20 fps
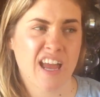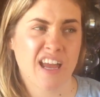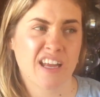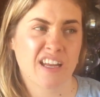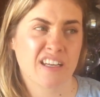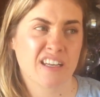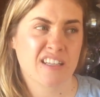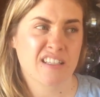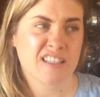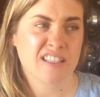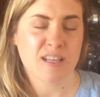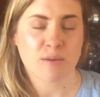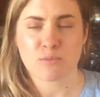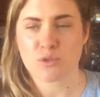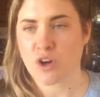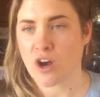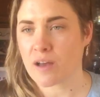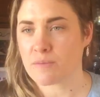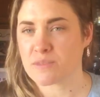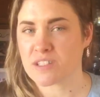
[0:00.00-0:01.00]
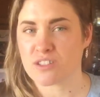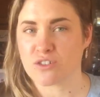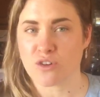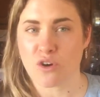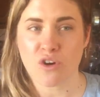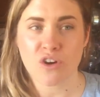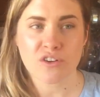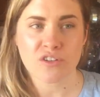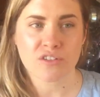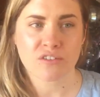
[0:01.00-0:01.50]
and sometimes
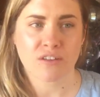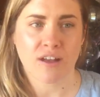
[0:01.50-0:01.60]
not.